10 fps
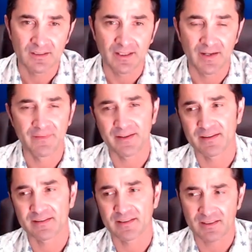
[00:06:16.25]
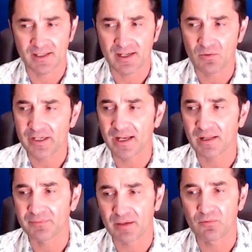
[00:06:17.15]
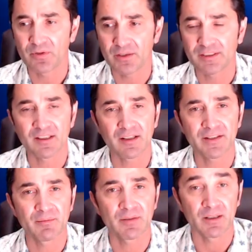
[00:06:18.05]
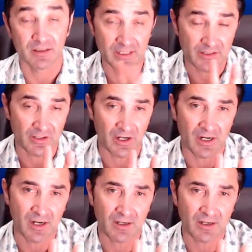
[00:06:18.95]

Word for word: and then they said yeah we help them we, we tell them another our,